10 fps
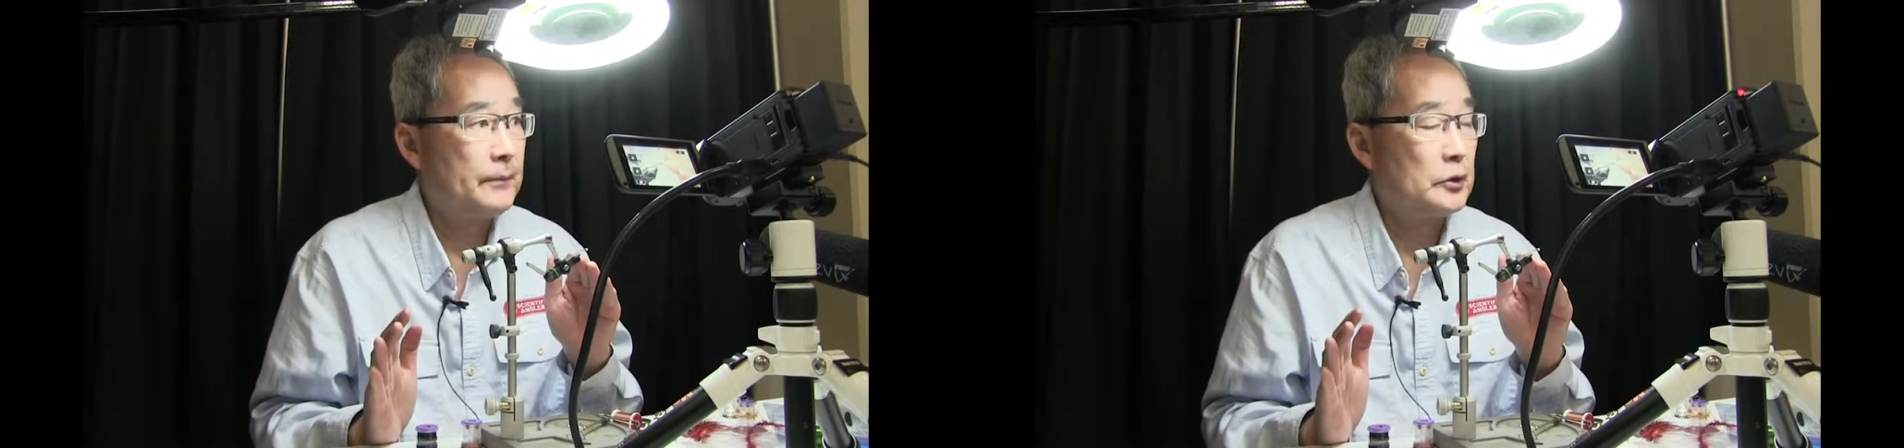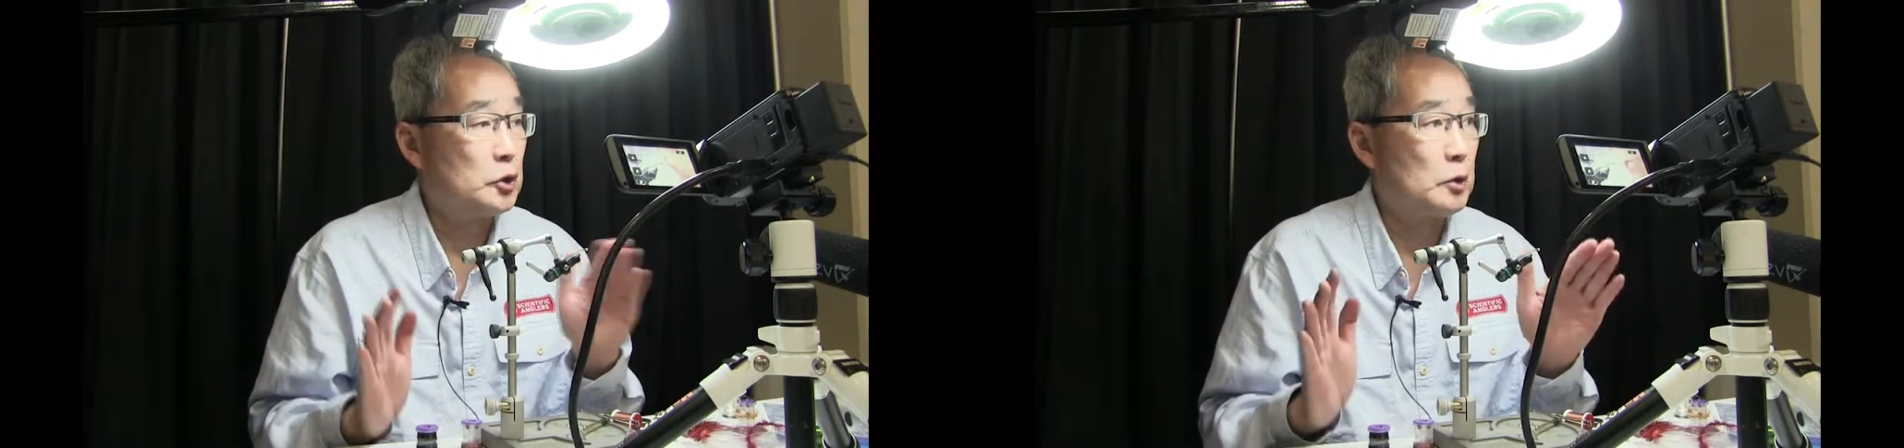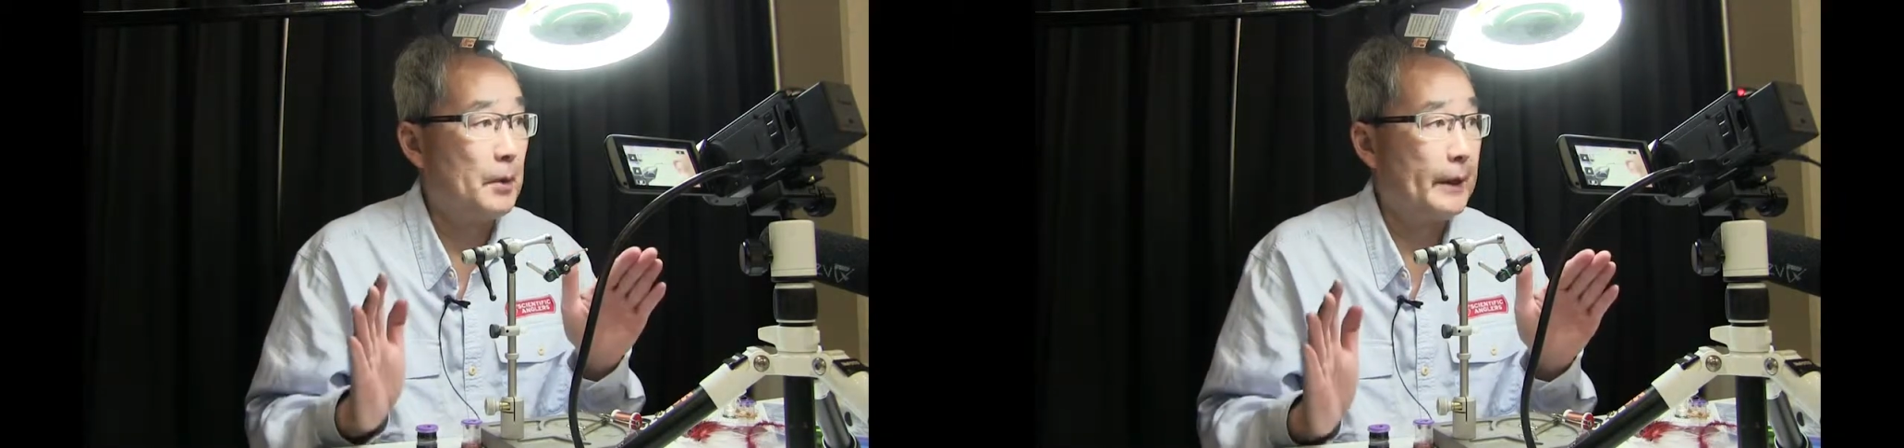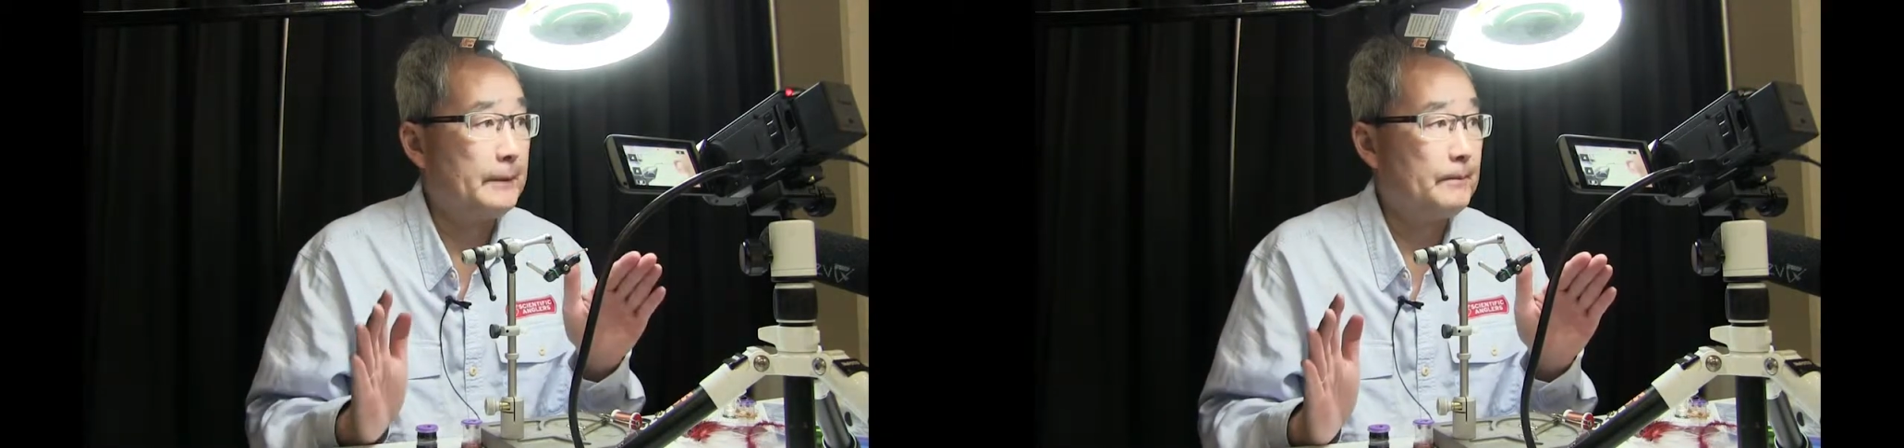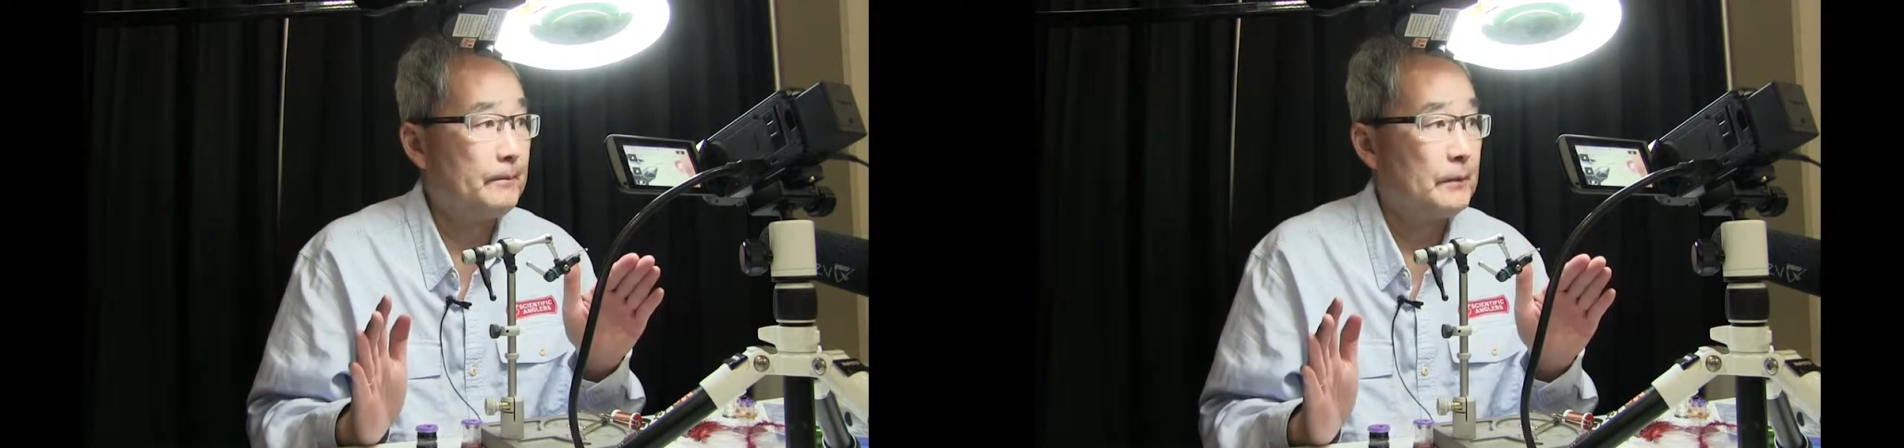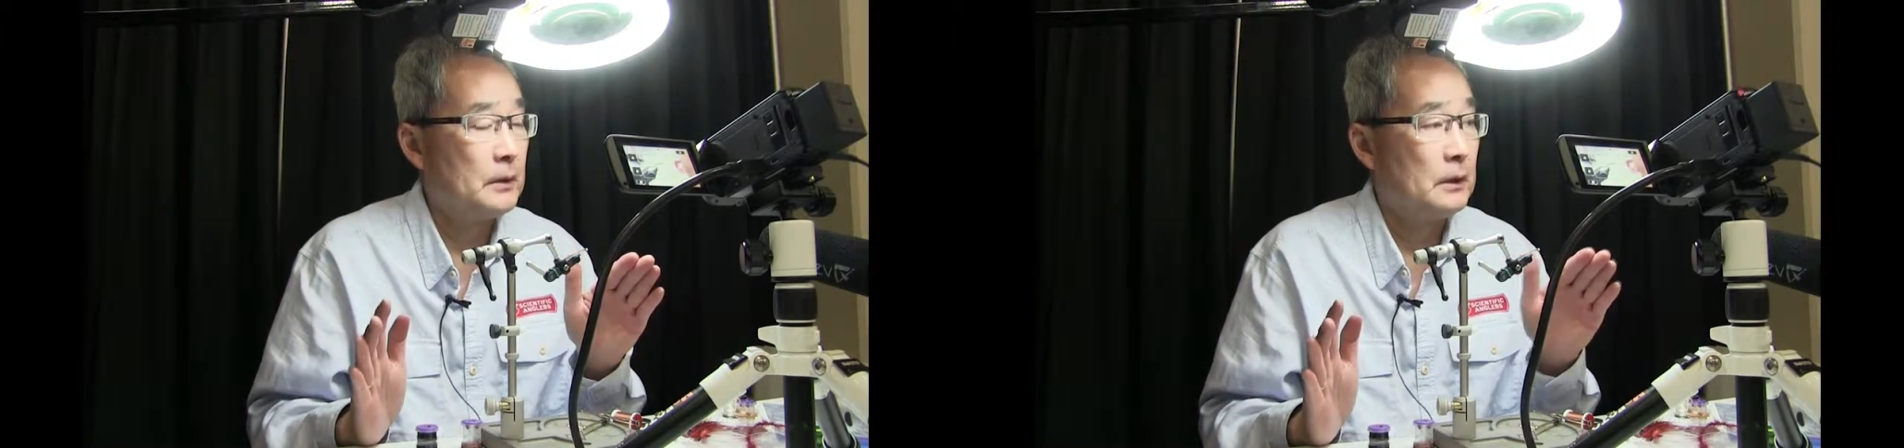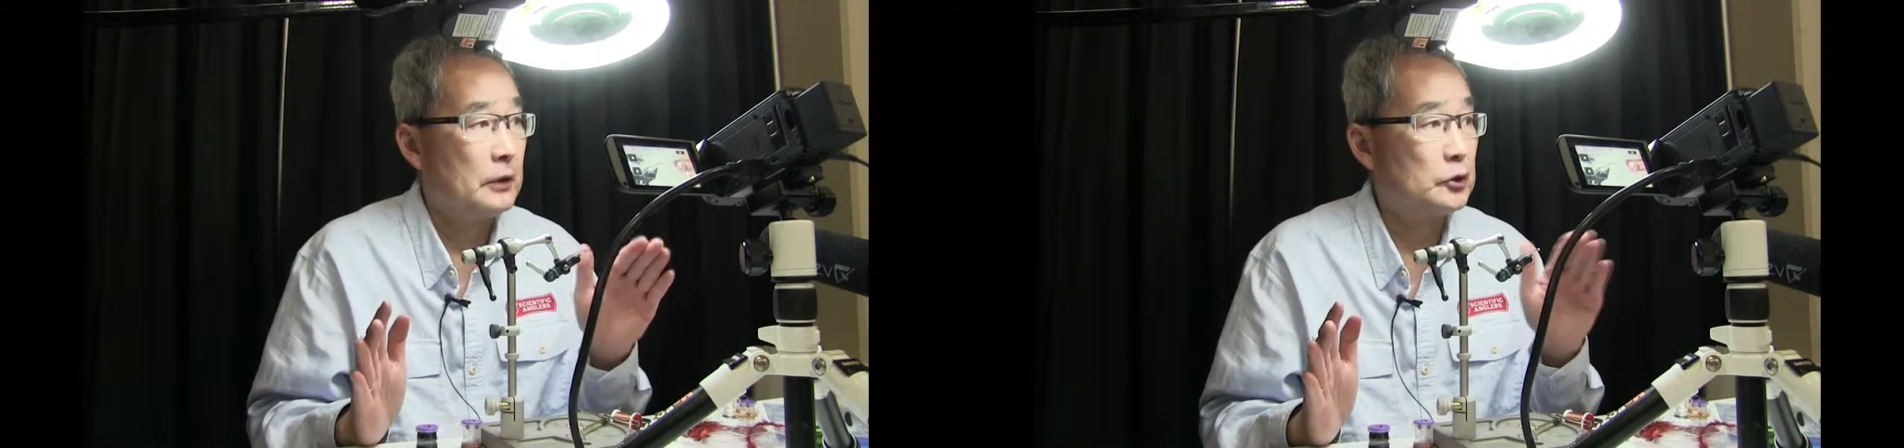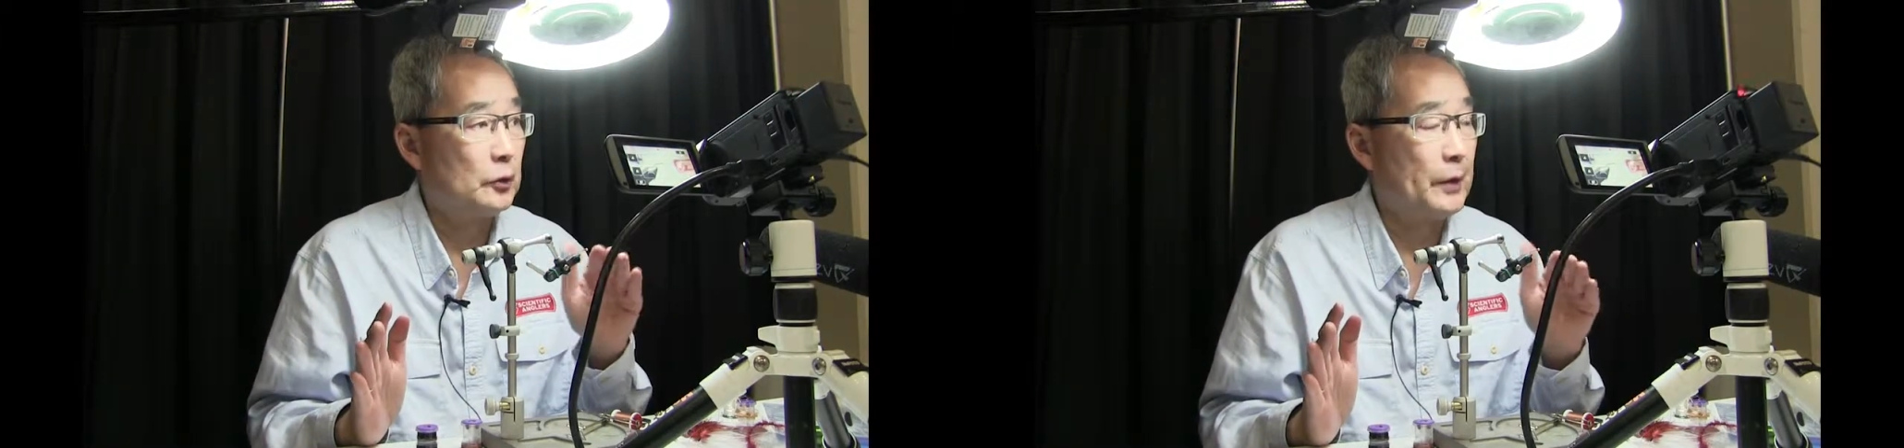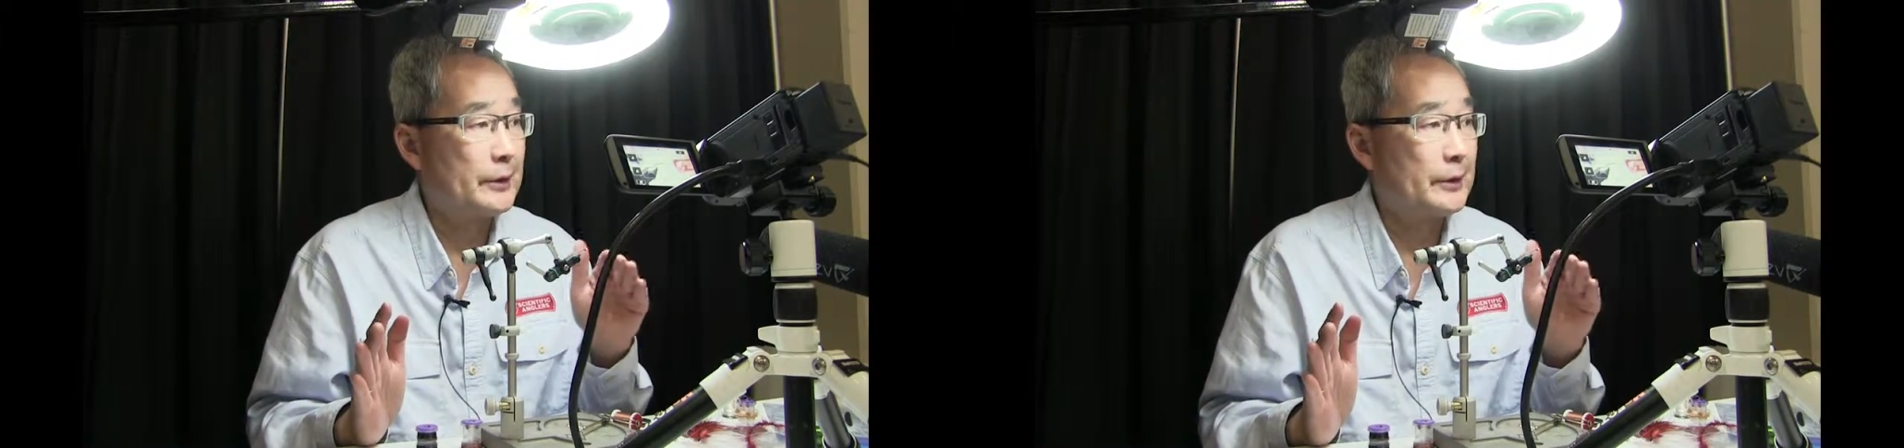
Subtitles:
it's too bright, and so